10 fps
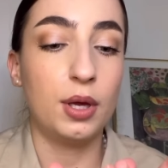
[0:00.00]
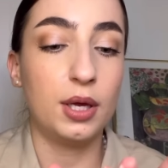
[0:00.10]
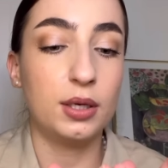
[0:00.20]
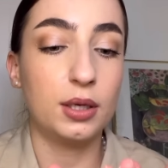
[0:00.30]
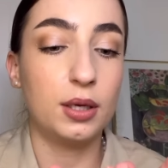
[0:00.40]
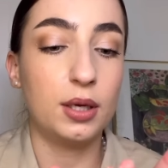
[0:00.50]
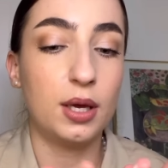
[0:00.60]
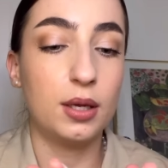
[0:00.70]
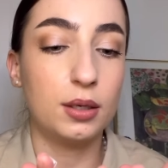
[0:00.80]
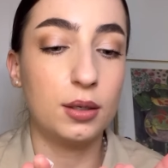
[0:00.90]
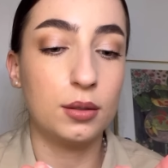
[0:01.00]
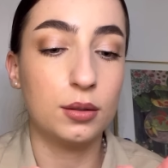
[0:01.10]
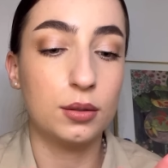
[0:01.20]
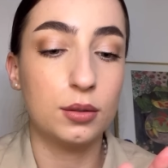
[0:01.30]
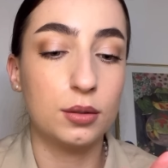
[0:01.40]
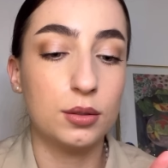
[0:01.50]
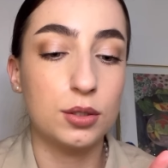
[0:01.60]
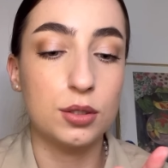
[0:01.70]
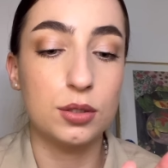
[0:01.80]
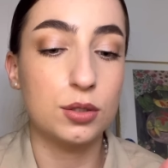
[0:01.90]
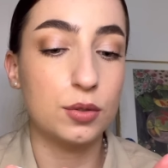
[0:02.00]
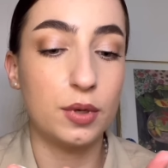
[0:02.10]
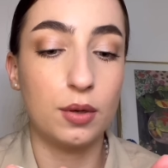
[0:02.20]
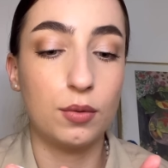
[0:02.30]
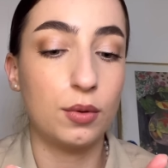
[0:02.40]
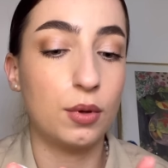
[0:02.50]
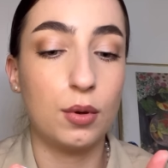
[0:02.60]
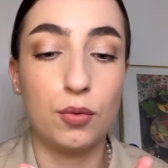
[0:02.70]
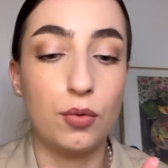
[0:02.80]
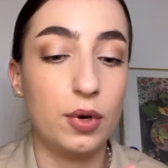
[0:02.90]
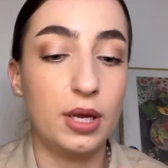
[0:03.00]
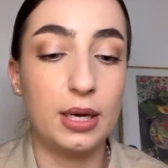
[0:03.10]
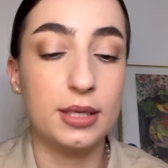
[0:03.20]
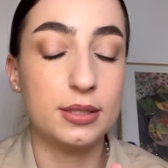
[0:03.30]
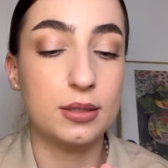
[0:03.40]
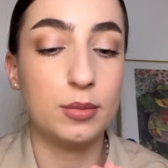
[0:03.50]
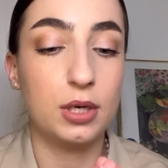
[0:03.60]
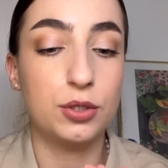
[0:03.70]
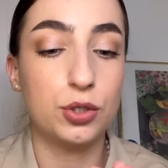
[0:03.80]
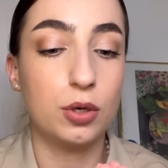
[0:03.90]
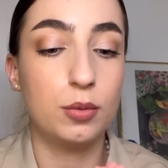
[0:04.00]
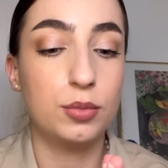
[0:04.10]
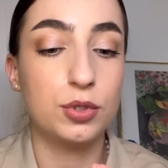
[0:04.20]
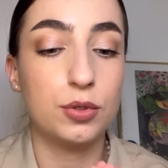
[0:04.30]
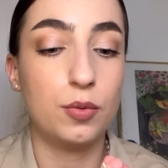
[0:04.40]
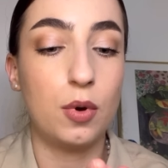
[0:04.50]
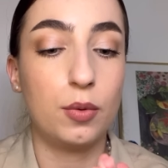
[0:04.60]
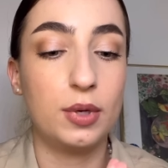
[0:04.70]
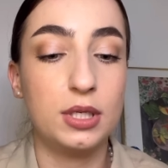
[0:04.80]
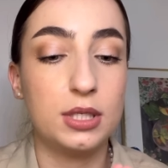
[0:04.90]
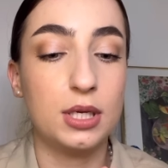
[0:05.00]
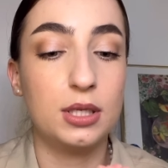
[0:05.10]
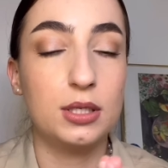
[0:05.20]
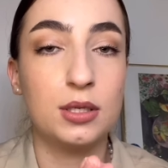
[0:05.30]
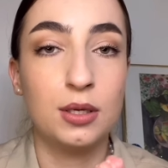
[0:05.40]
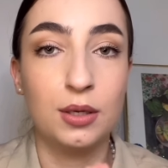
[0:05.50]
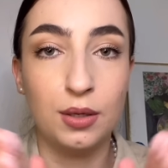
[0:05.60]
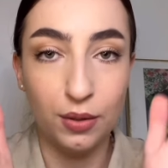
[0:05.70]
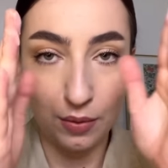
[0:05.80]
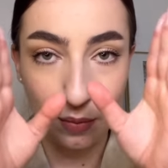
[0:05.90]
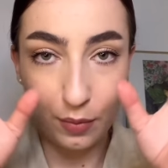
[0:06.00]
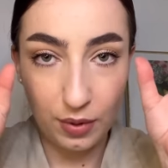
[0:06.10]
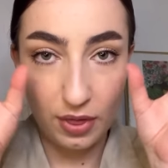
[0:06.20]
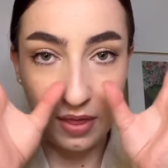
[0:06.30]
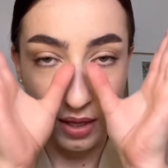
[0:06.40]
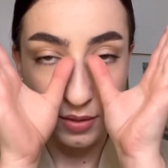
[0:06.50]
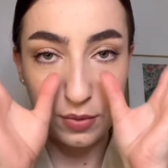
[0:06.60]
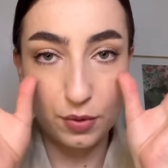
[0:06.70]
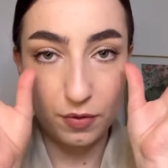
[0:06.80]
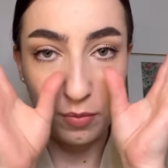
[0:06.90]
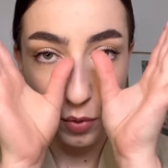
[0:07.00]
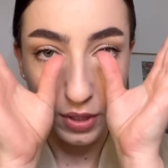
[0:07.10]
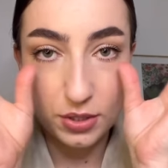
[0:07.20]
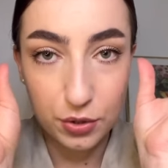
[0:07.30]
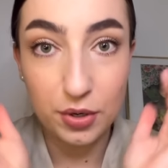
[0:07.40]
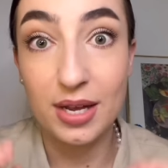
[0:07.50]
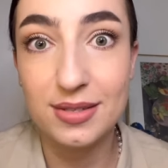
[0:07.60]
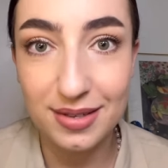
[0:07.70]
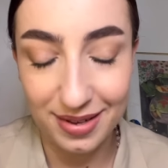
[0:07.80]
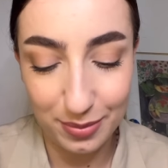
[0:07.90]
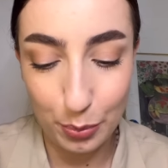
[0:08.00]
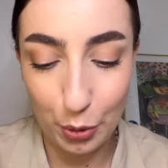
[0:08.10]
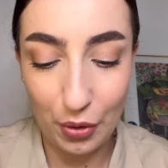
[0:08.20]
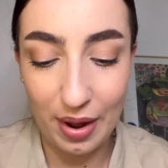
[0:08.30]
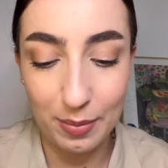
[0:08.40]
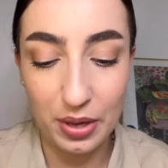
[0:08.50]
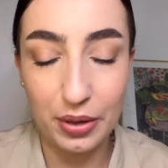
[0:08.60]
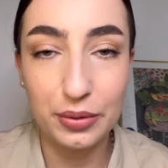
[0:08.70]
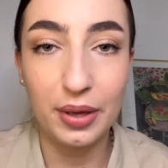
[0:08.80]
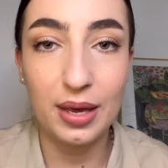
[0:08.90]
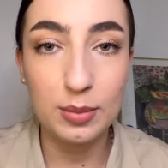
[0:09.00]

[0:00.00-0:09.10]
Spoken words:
And again, just doing a really similar job to what we did with that sort of moisturizer and primer, okay?